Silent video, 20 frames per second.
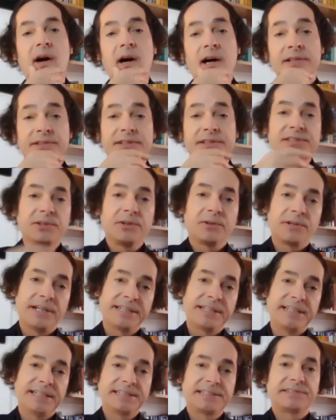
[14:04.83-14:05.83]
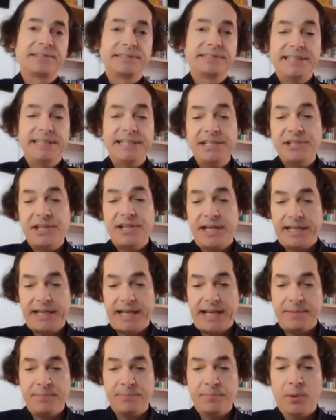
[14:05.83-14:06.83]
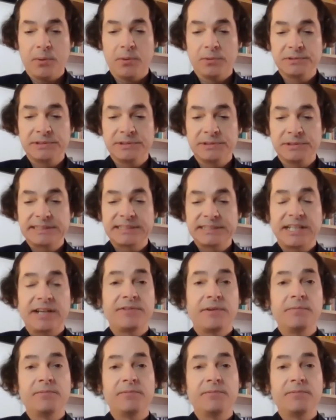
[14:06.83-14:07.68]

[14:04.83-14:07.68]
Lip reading: underscoring the strategic importance of